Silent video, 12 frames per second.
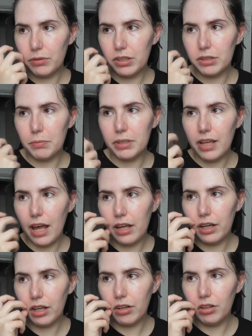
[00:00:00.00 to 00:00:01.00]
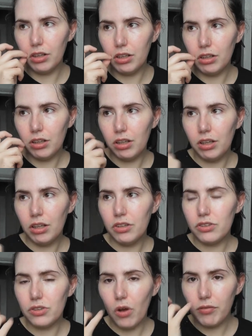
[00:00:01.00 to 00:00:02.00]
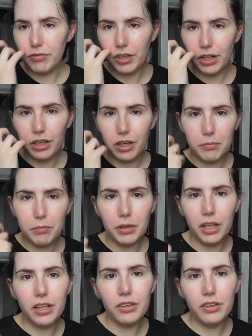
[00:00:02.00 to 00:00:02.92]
It's a botanical soft drink company.